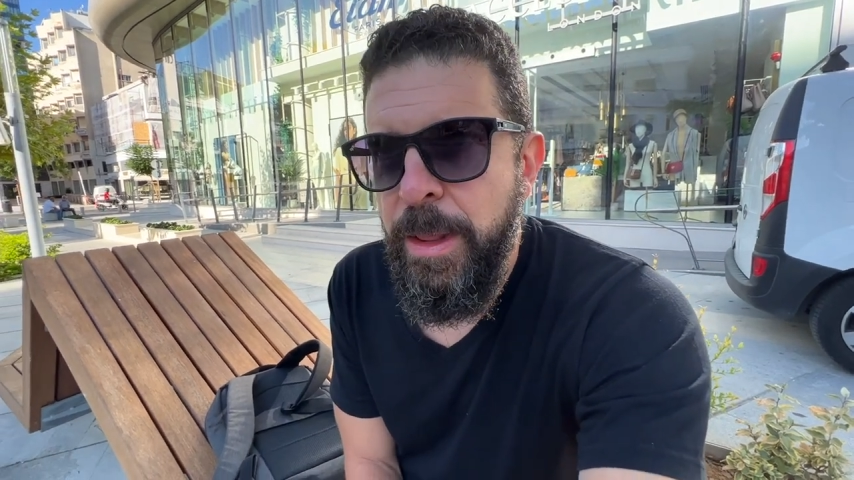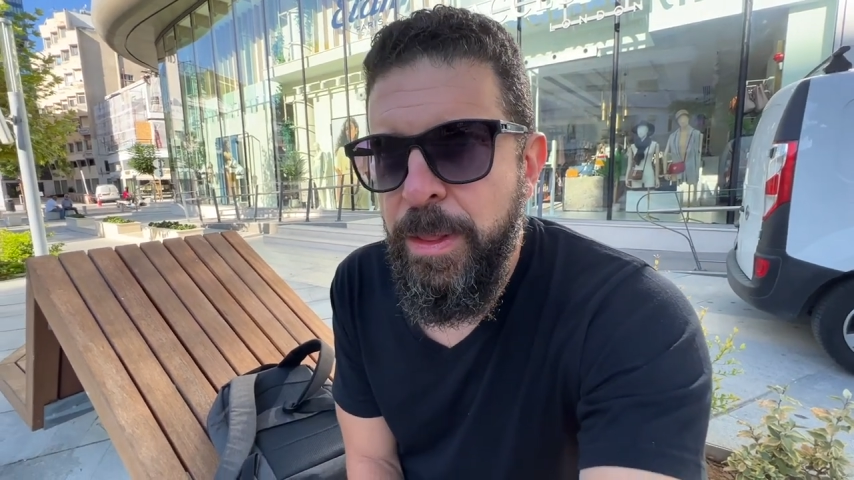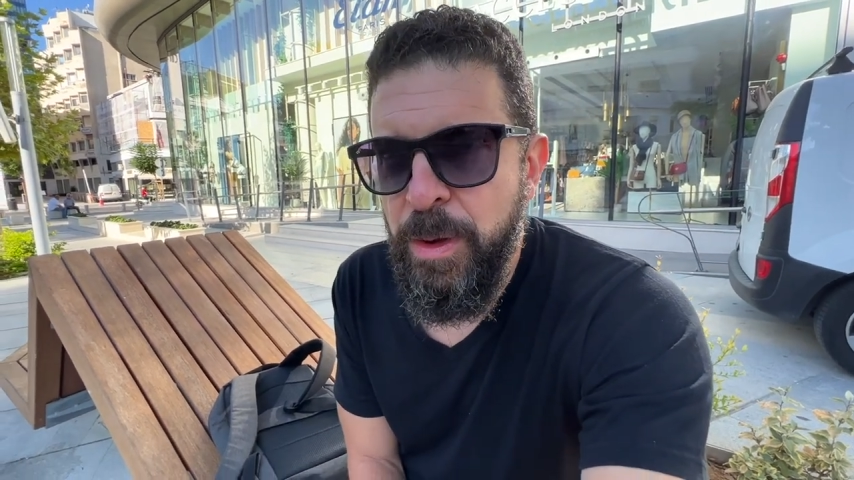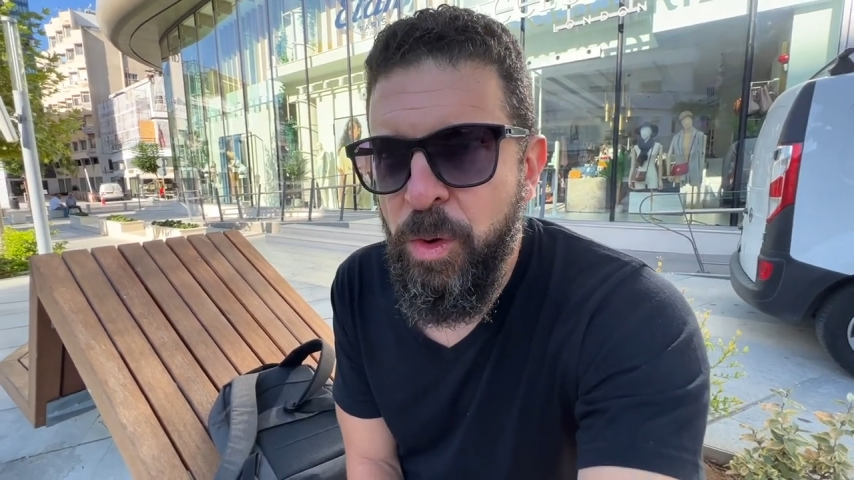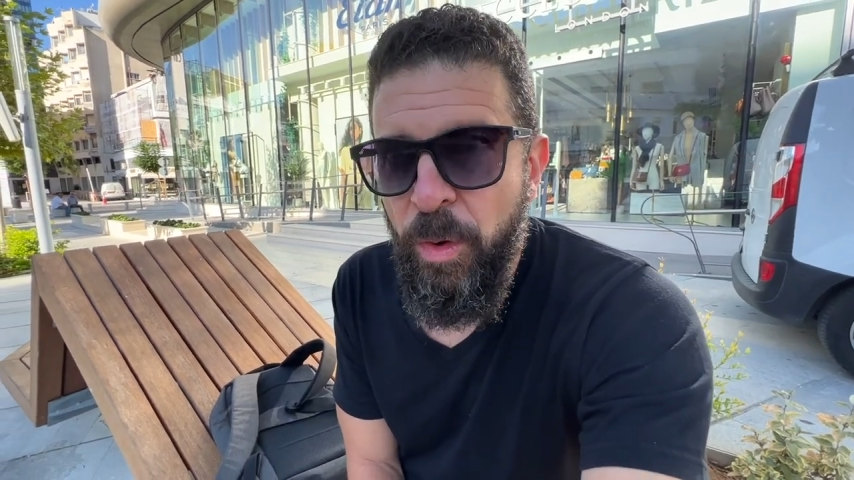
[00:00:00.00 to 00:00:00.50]

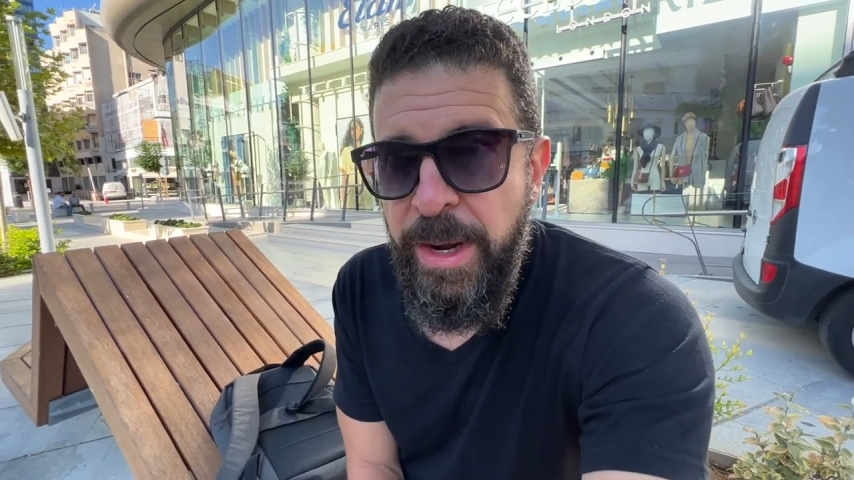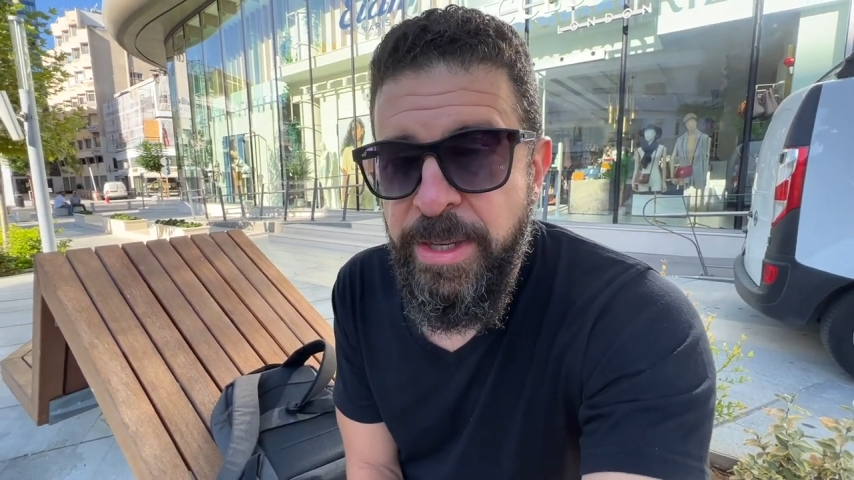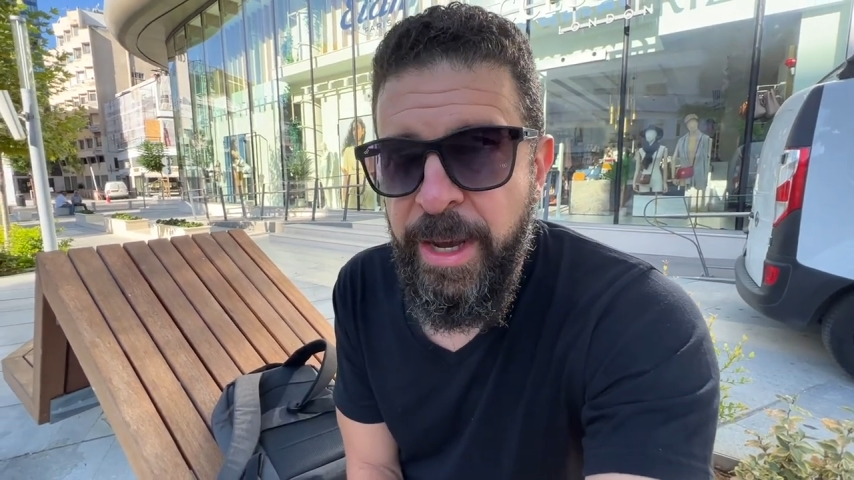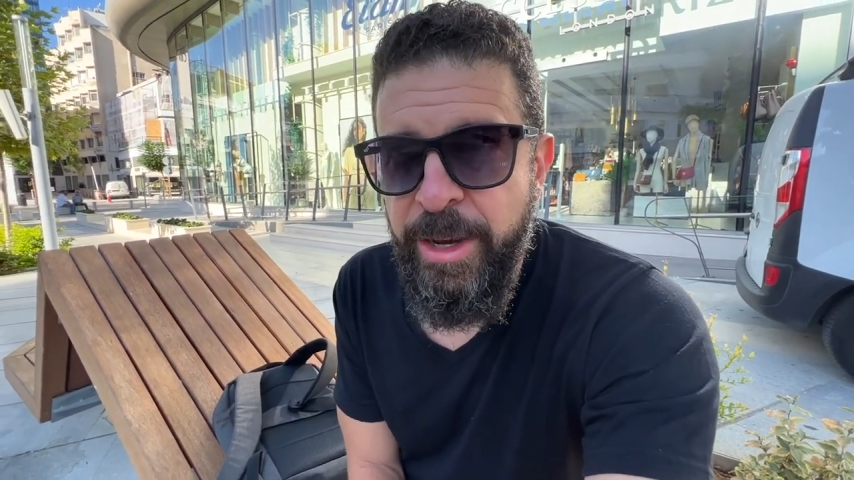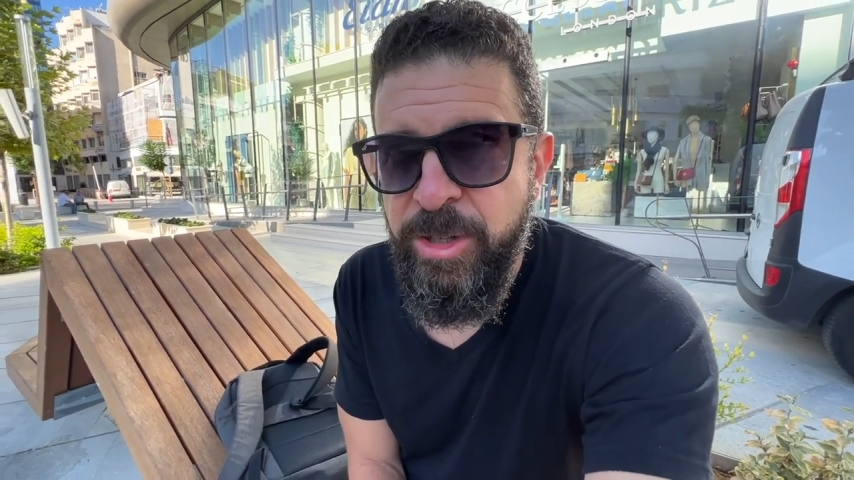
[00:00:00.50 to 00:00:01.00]
the great
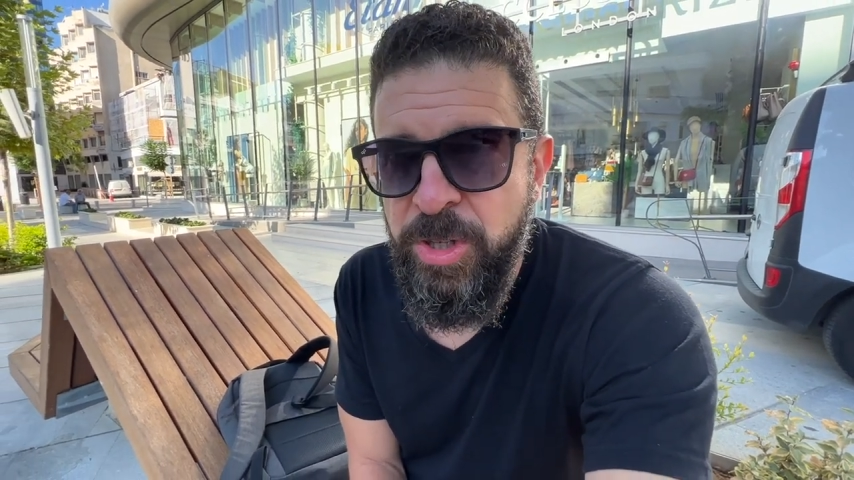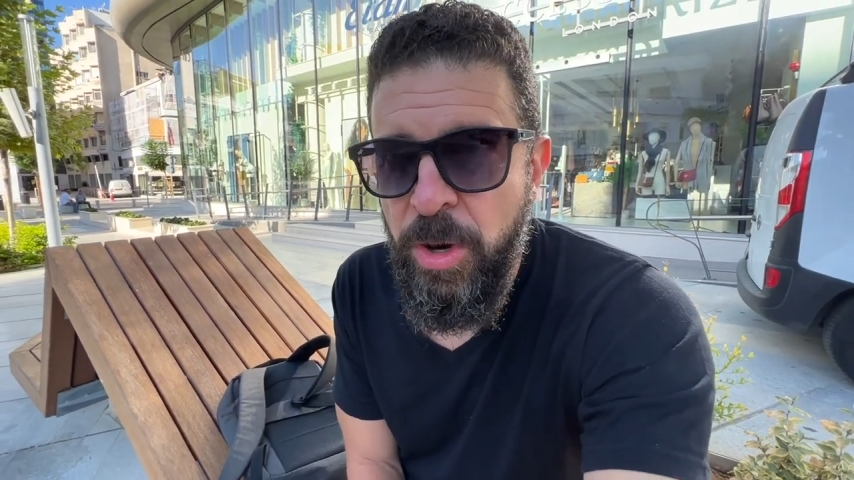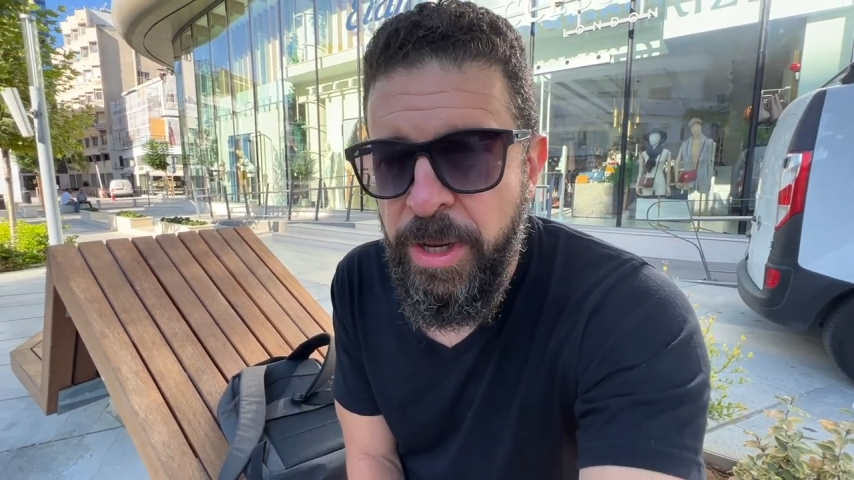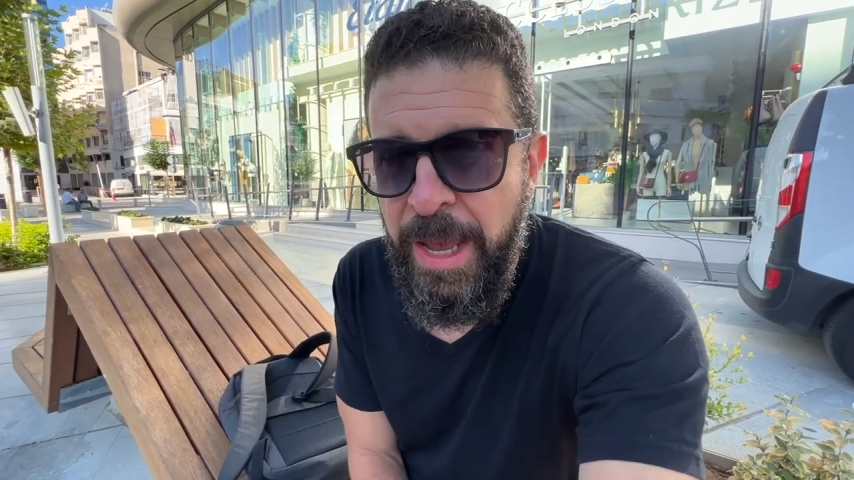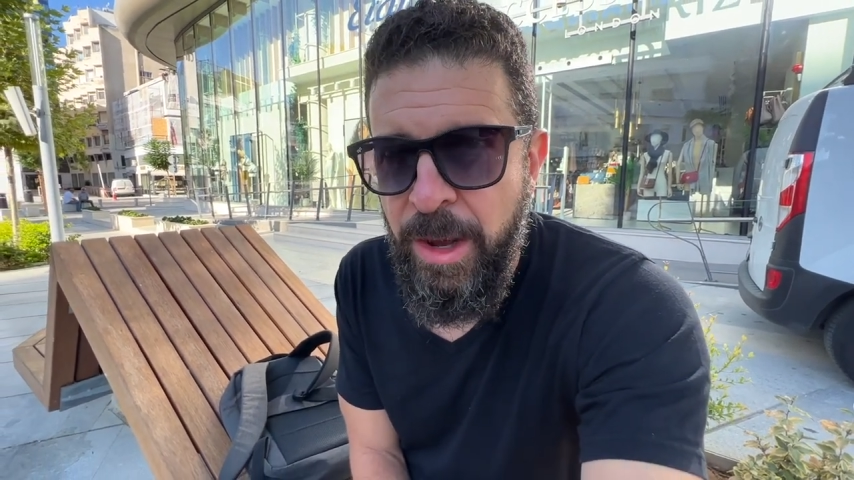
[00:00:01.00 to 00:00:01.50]

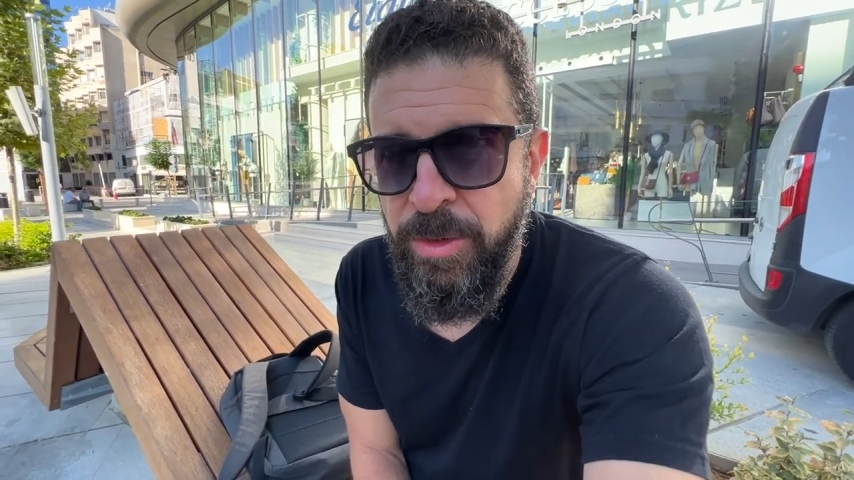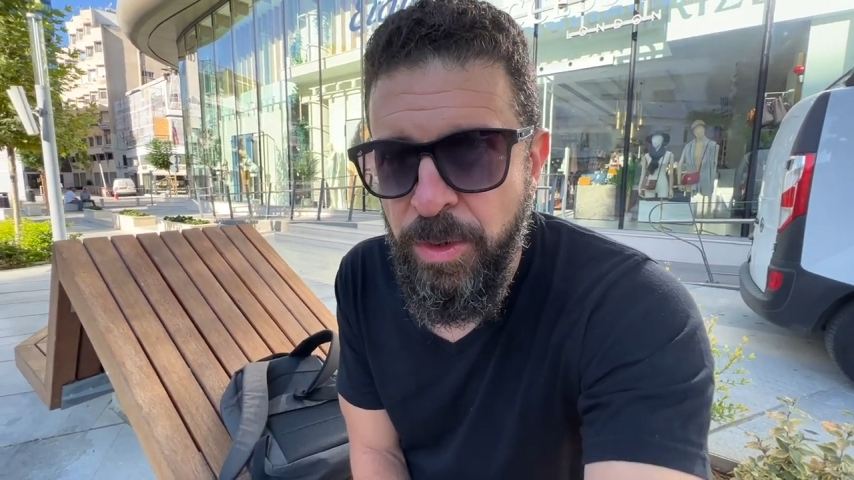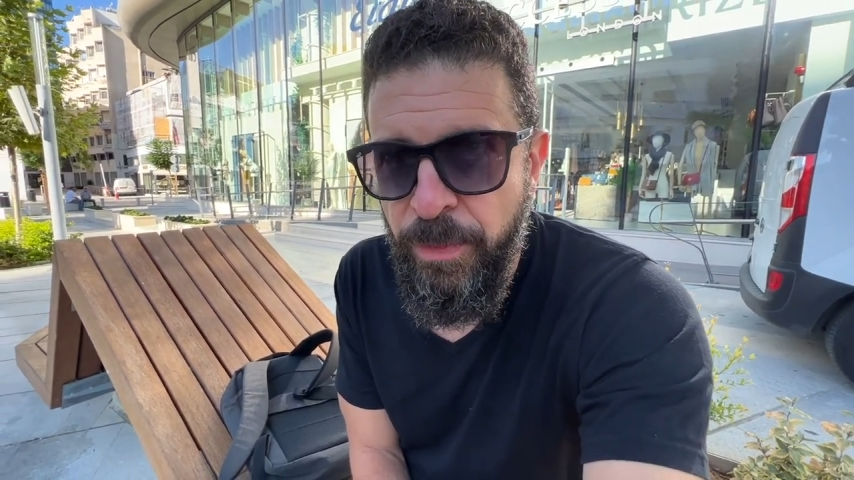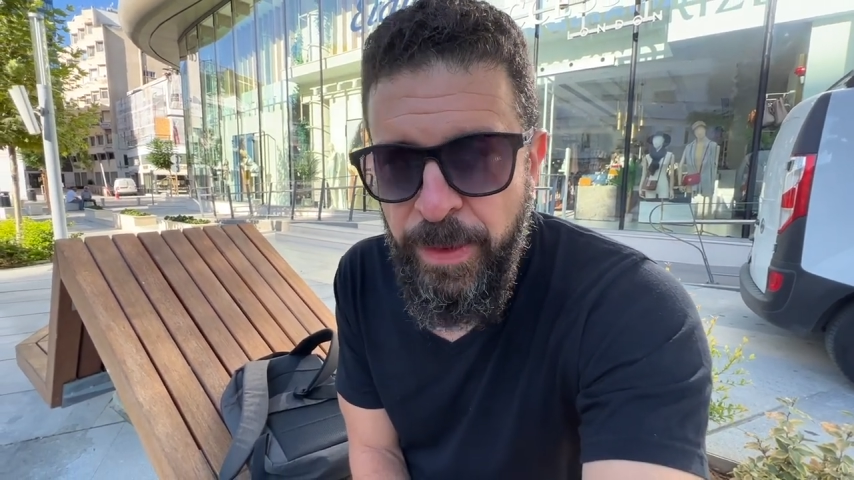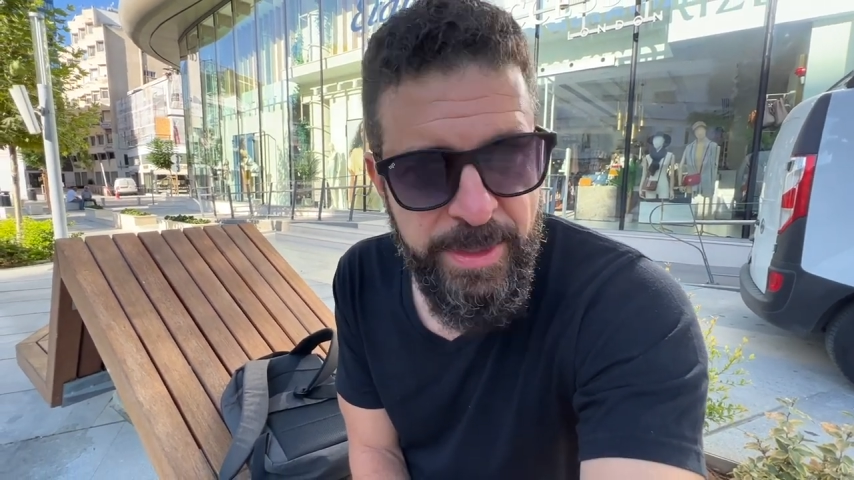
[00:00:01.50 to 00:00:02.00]
Kherson
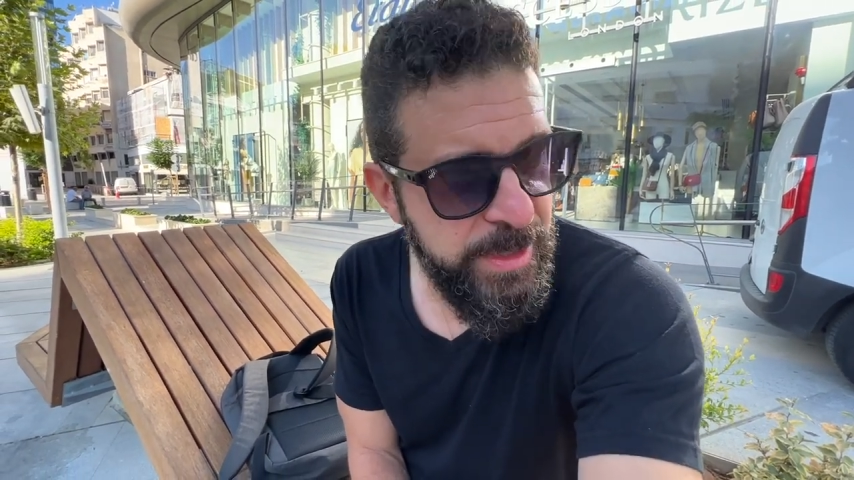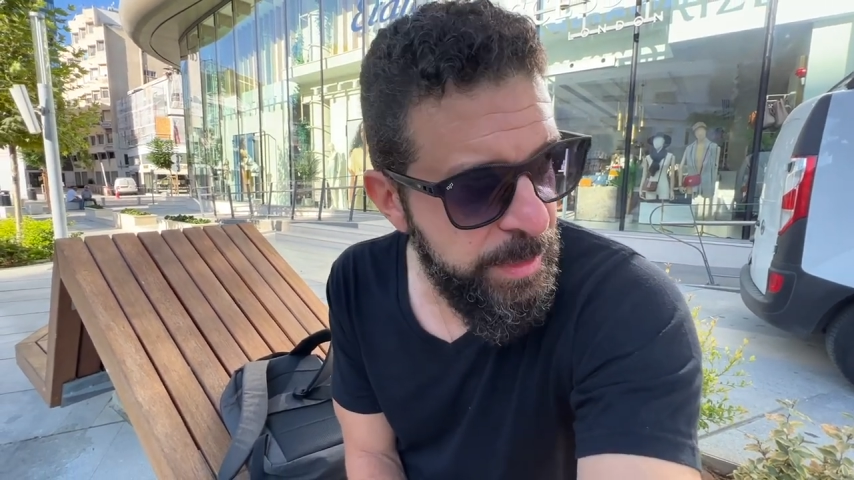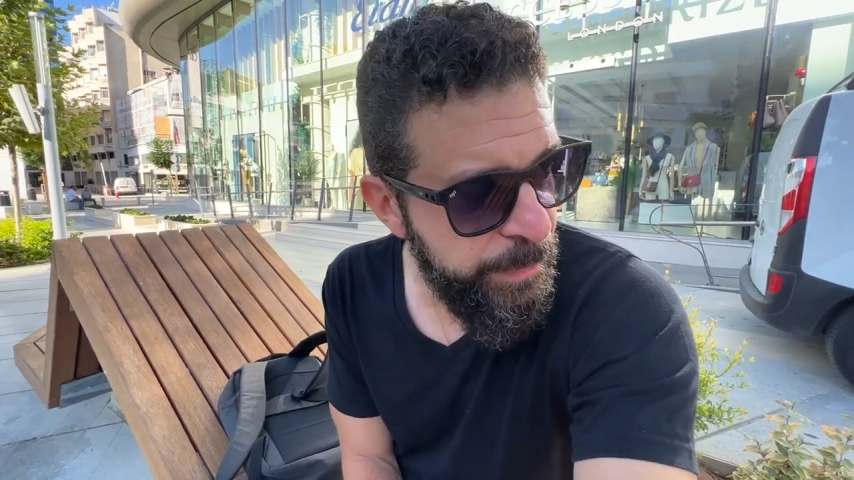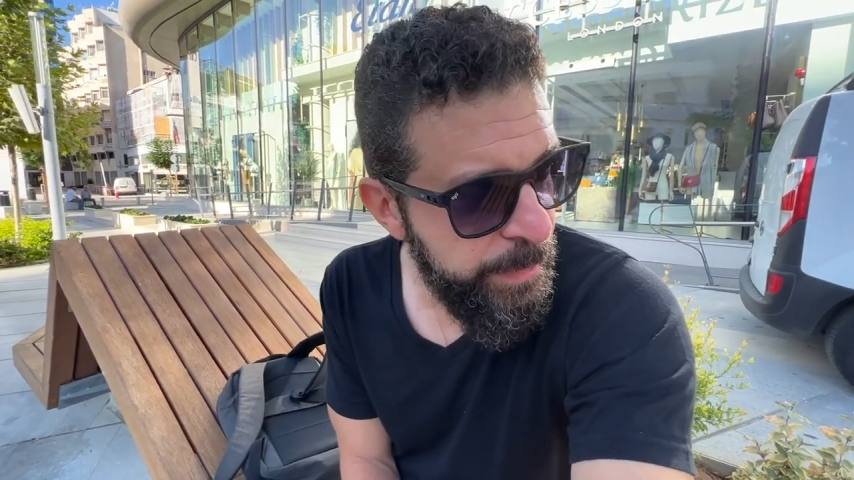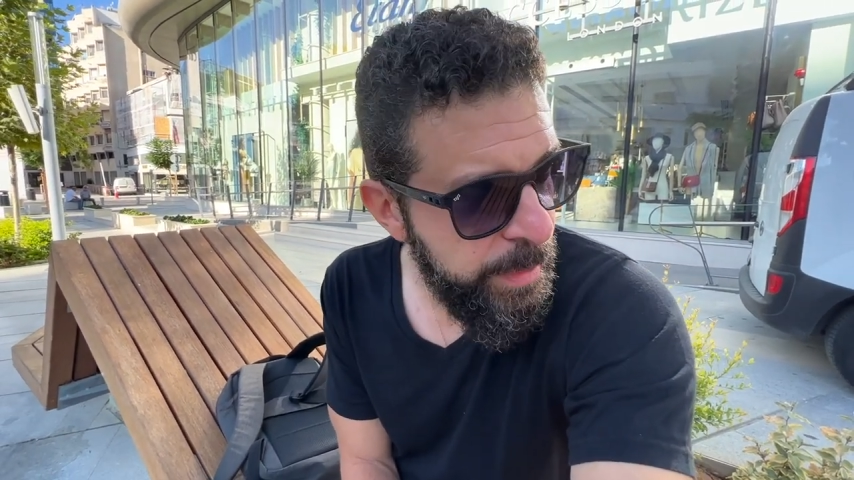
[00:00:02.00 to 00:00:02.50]
counteroffensive,